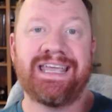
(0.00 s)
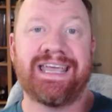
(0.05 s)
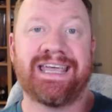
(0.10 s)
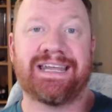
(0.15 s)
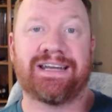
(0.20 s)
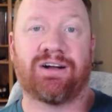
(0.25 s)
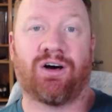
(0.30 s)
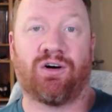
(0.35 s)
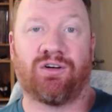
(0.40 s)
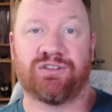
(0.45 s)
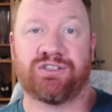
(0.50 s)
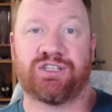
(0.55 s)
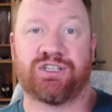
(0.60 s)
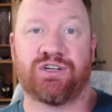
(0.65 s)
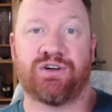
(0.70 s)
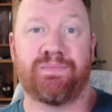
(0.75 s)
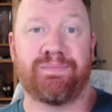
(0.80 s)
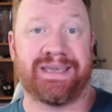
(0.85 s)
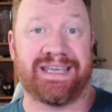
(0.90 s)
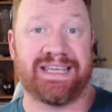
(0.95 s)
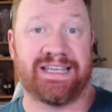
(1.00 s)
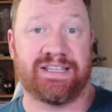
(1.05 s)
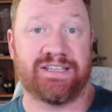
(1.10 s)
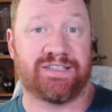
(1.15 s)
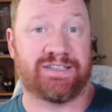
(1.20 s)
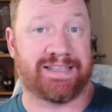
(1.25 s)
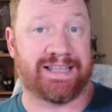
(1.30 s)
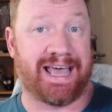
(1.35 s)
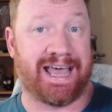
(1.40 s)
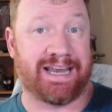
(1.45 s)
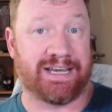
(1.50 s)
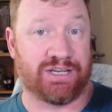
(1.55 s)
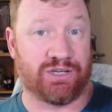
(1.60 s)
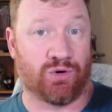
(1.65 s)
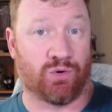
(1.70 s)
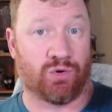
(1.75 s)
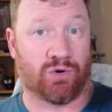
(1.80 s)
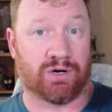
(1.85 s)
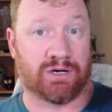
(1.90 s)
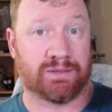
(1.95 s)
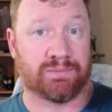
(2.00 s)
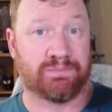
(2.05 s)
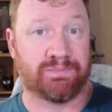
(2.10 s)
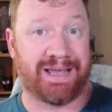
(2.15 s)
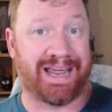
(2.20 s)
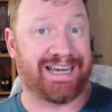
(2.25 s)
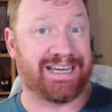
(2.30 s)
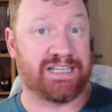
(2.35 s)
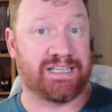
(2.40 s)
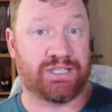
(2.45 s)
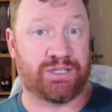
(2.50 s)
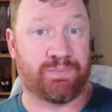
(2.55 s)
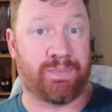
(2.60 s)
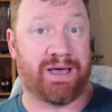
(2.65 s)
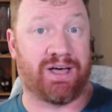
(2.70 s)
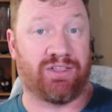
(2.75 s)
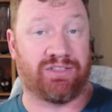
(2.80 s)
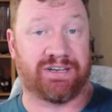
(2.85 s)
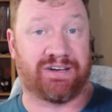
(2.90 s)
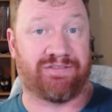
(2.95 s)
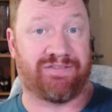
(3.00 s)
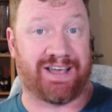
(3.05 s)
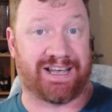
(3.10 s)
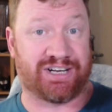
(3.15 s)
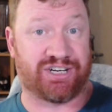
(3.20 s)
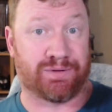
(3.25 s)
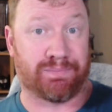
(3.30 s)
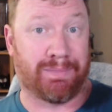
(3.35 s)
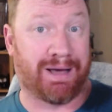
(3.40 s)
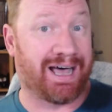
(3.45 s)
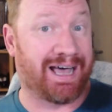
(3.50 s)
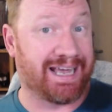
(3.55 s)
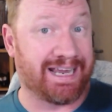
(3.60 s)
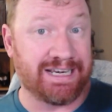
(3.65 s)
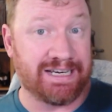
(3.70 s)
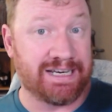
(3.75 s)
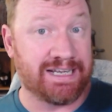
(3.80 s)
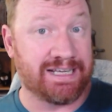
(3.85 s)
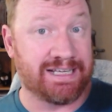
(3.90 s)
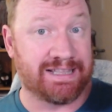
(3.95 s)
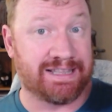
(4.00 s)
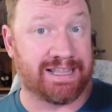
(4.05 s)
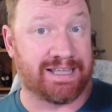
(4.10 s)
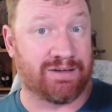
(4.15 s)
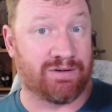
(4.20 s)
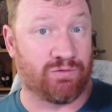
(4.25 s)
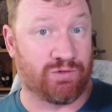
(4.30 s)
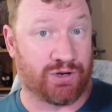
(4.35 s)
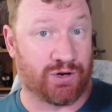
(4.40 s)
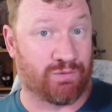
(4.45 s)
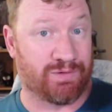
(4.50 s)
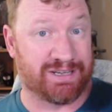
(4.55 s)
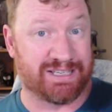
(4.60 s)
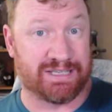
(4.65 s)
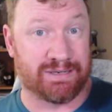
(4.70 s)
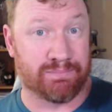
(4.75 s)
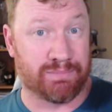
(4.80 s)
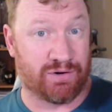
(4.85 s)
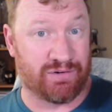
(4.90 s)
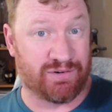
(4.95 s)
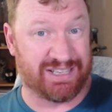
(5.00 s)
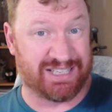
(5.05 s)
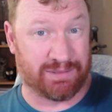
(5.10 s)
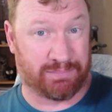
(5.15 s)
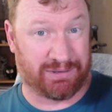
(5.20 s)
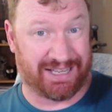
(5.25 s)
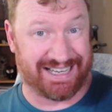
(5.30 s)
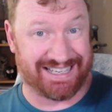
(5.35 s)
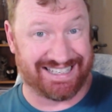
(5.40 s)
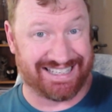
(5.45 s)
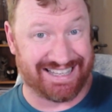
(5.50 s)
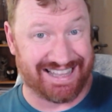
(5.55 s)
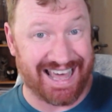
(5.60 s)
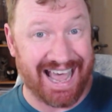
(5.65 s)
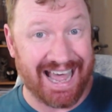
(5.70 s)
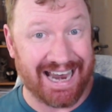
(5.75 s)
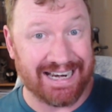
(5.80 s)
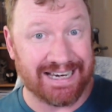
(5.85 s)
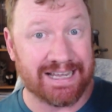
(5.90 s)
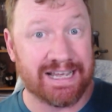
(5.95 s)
It also means that any spell that affects your mind, your wisdom bonus applies to that.